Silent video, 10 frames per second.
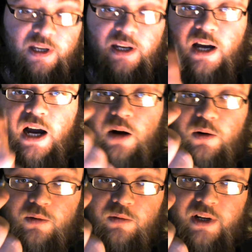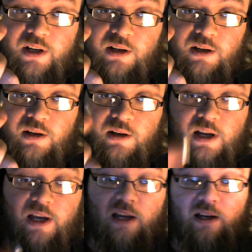The outer ring
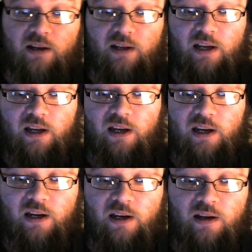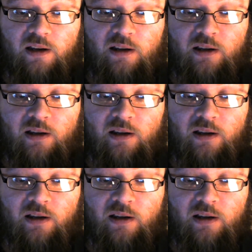and a